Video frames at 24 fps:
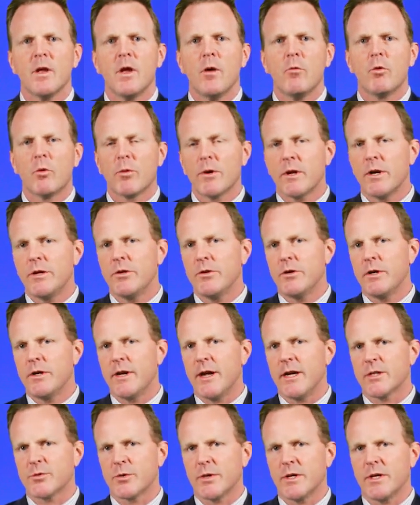What we're going to do
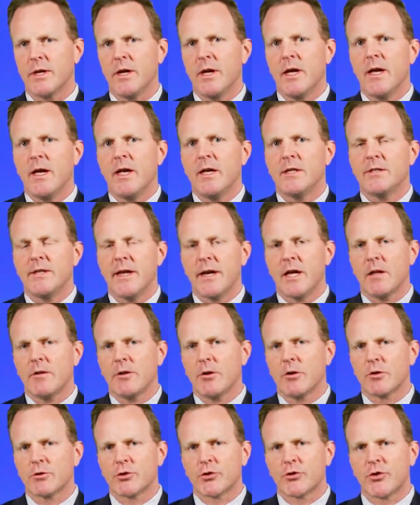today is we're going to take a
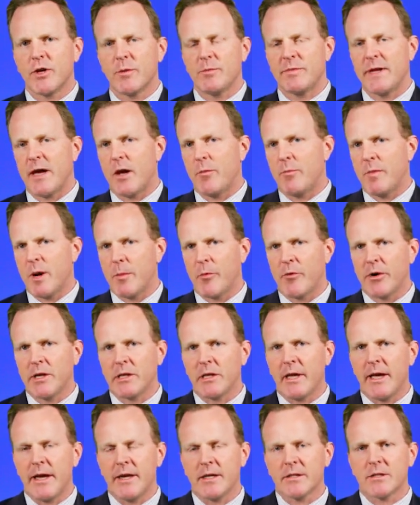little trip down memory
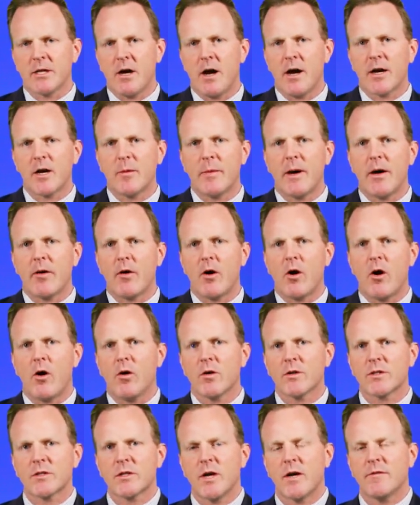lane and talk about
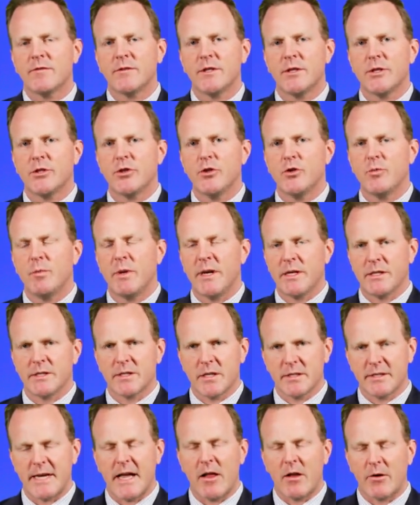all soft tissue
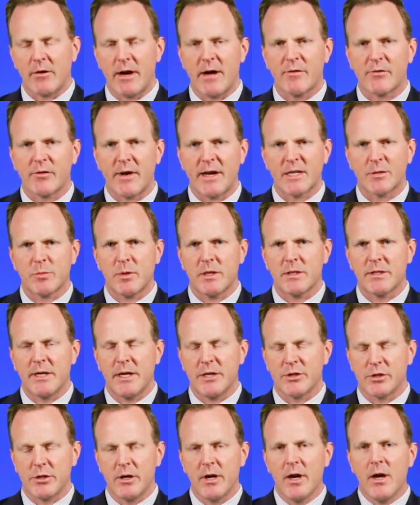meniscus allograft
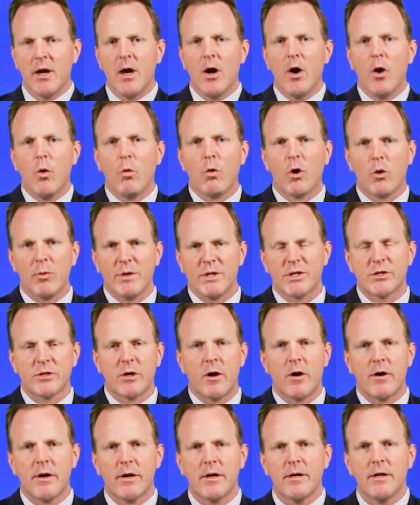transplantation, where we
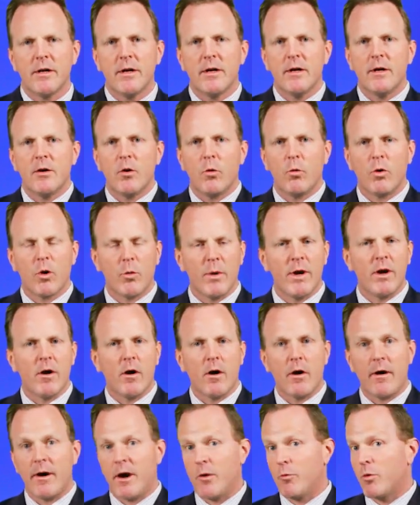started, where we
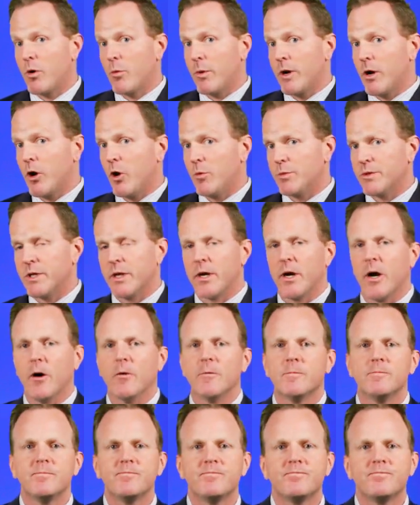are, and where we hope to go.